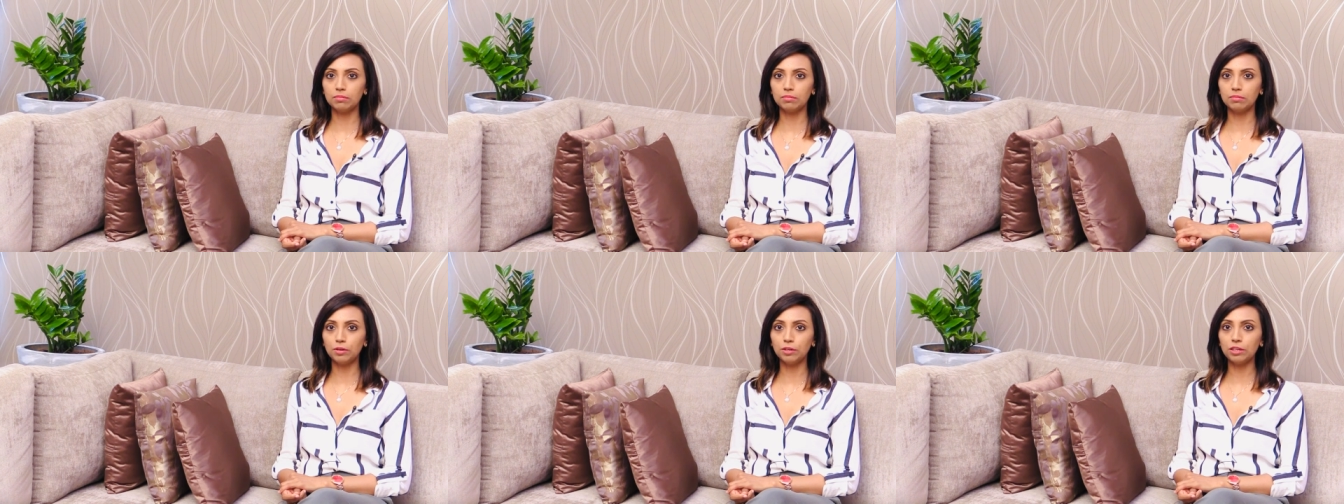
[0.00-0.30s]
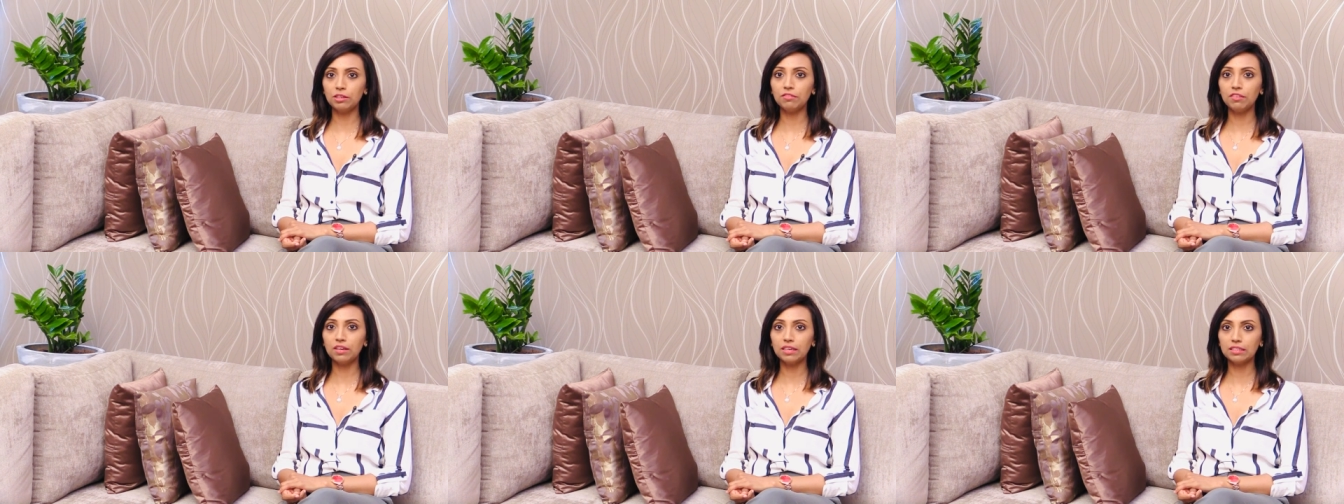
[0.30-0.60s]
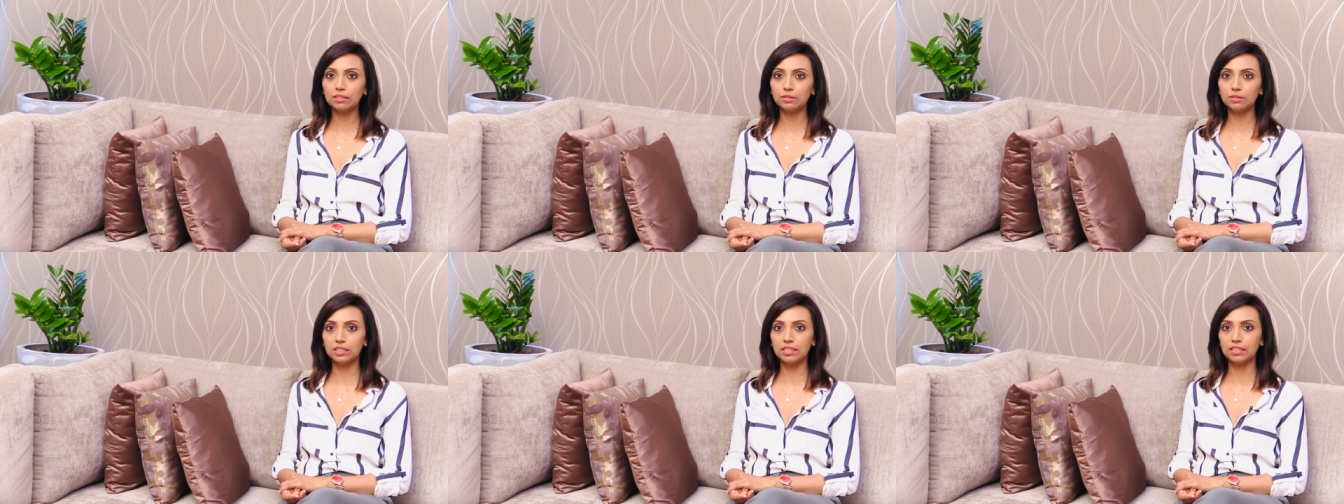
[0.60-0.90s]

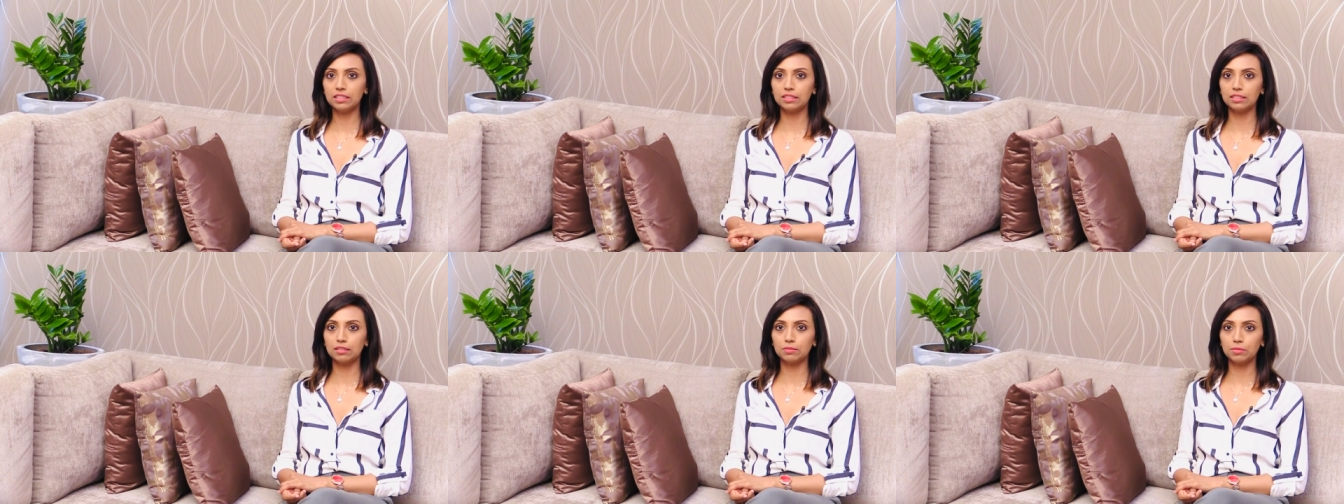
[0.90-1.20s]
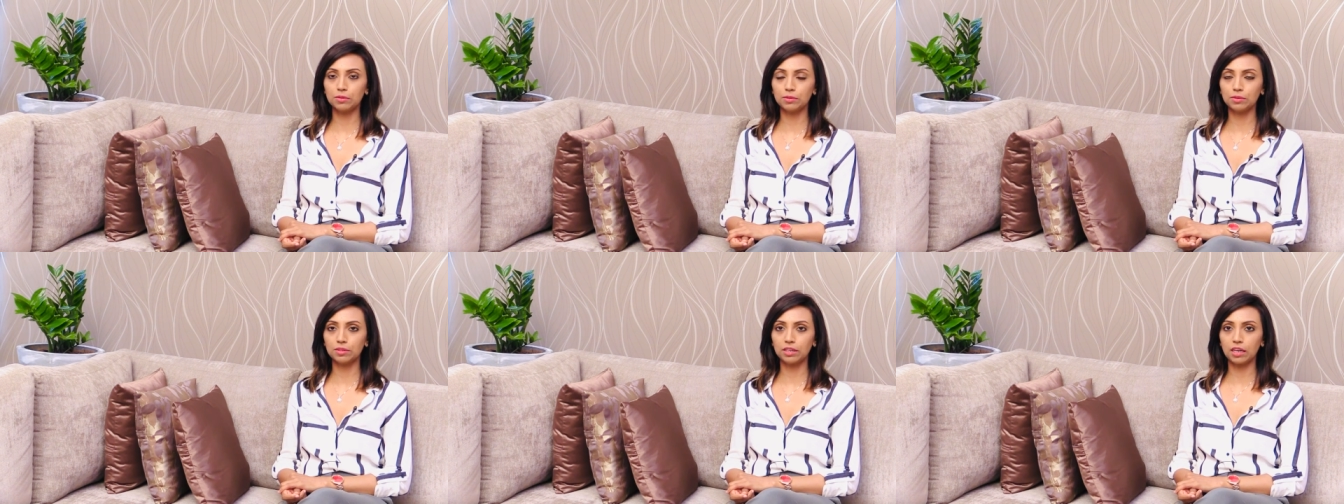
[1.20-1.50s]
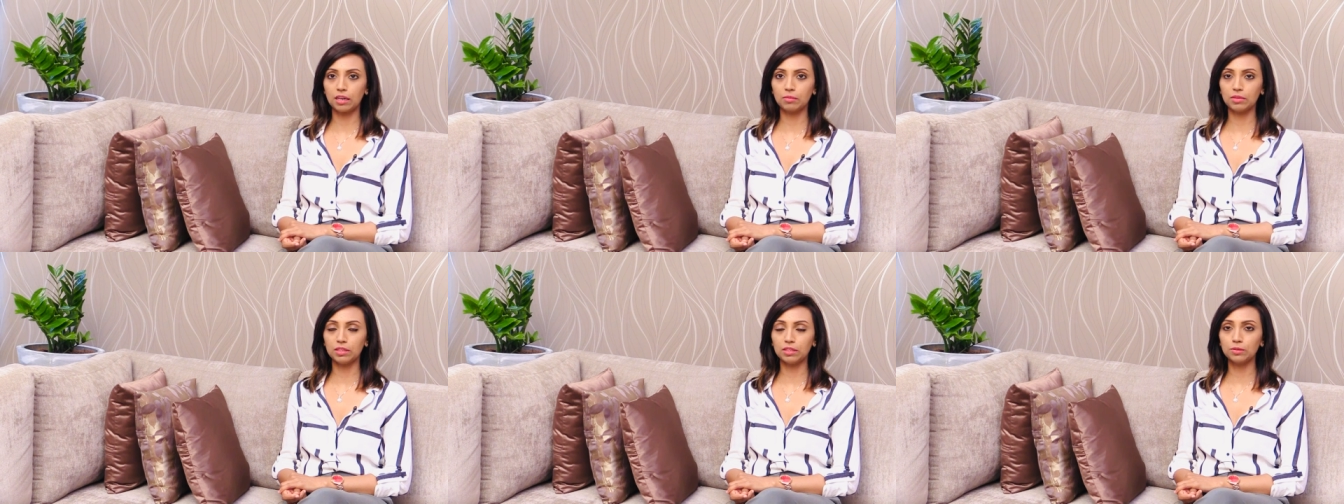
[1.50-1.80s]
modified Intern
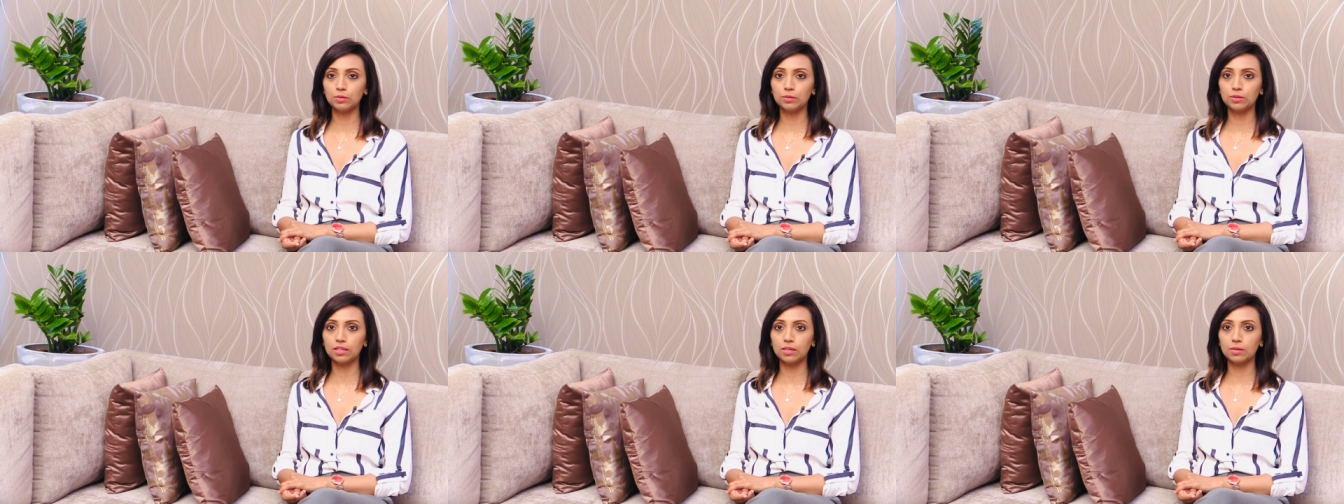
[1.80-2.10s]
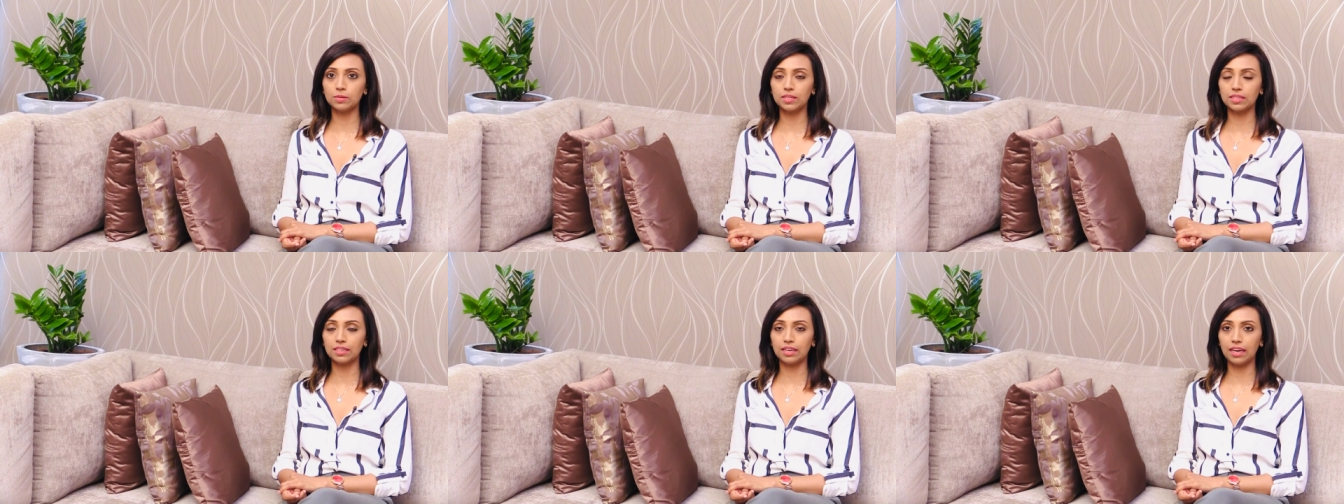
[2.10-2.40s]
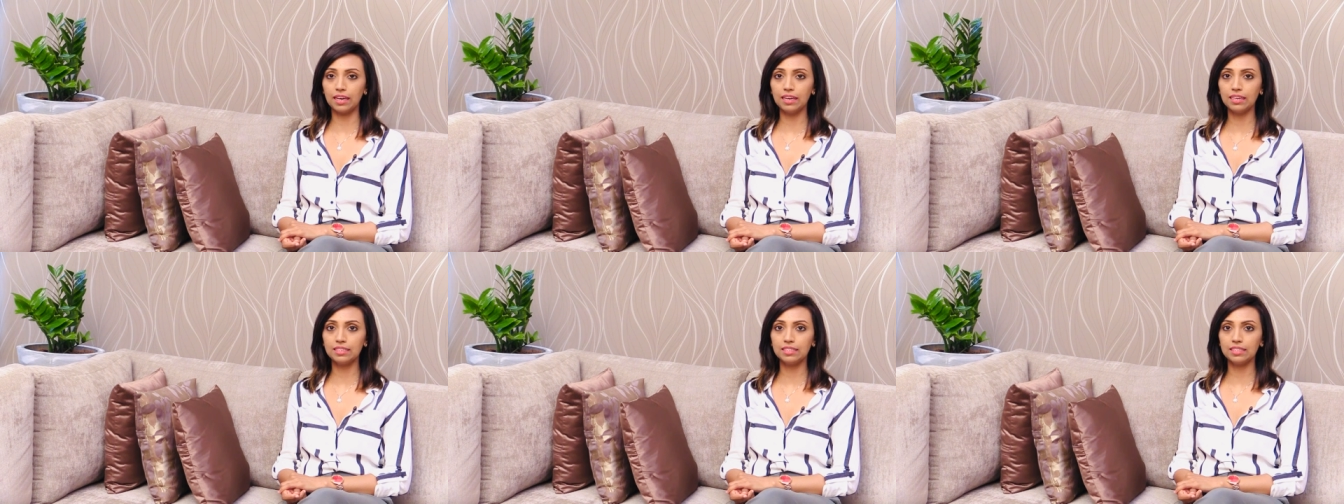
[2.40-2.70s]
program in
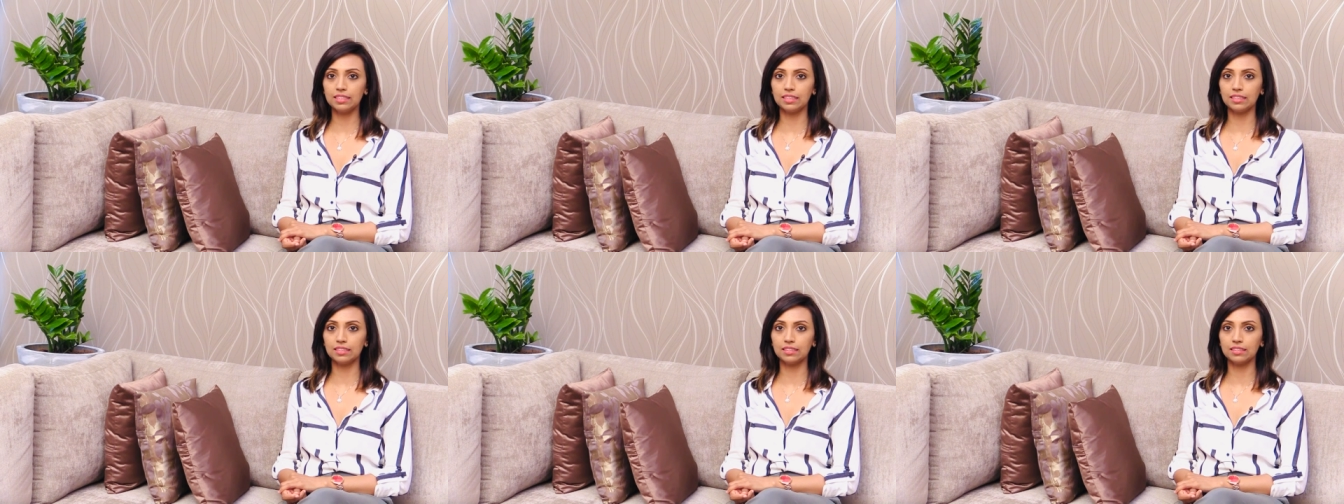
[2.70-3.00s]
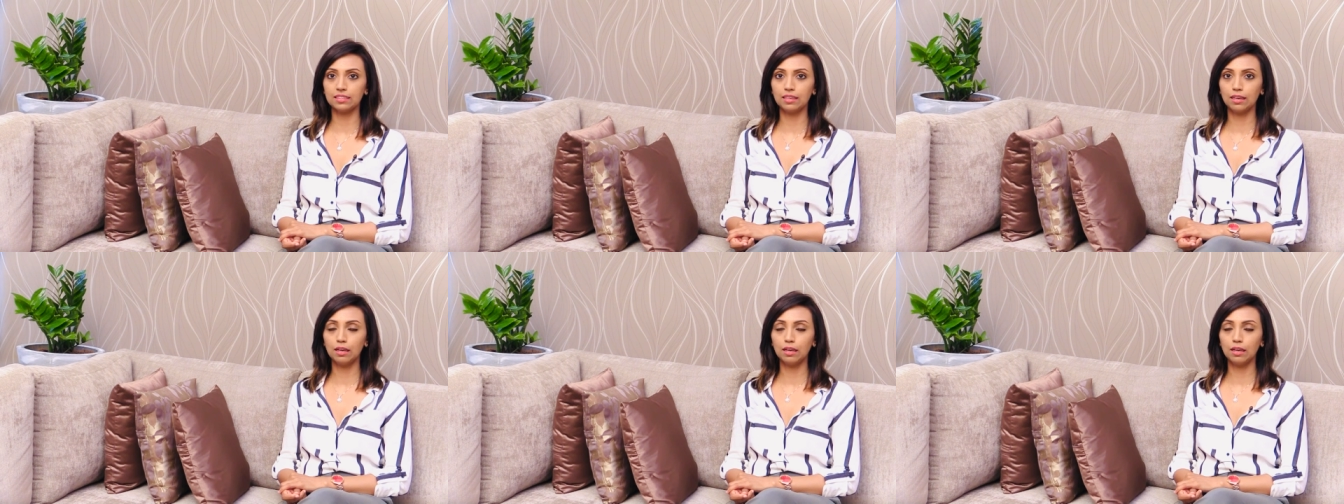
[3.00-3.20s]
2018